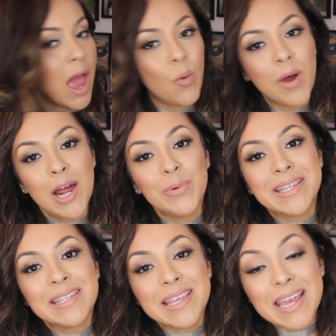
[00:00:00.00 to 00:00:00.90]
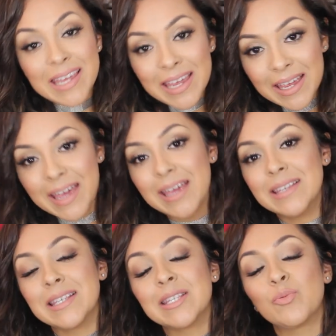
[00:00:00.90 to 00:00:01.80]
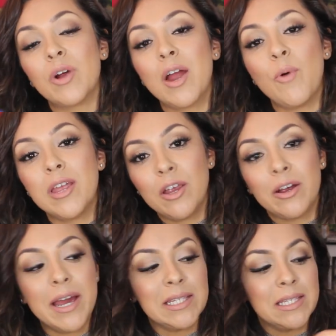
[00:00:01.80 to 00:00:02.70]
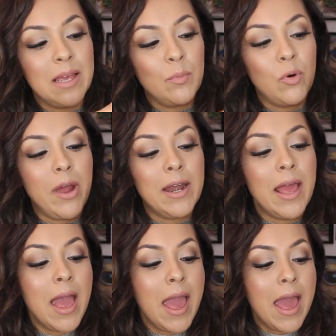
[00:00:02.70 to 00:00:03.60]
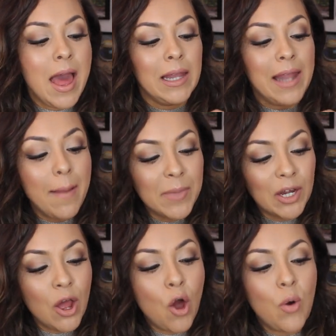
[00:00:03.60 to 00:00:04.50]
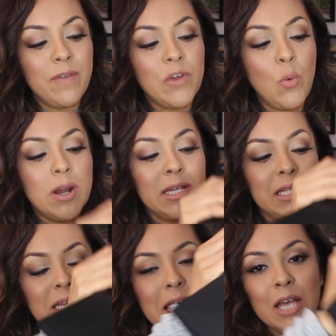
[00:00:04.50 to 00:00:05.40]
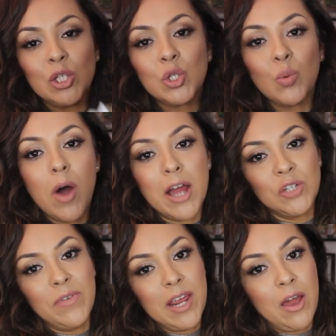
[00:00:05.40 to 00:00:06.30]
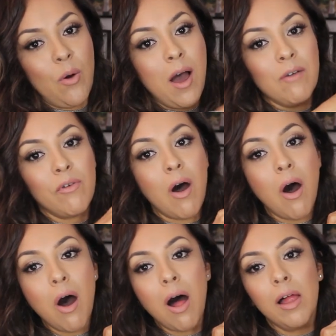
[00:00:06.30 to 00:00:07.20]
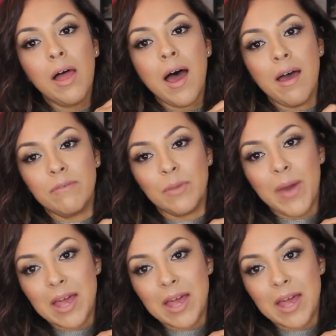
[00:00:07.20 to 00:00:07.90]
And what I was thinking is, this is where I want your guys' input. Let me know if you want to see a swatch video of all of the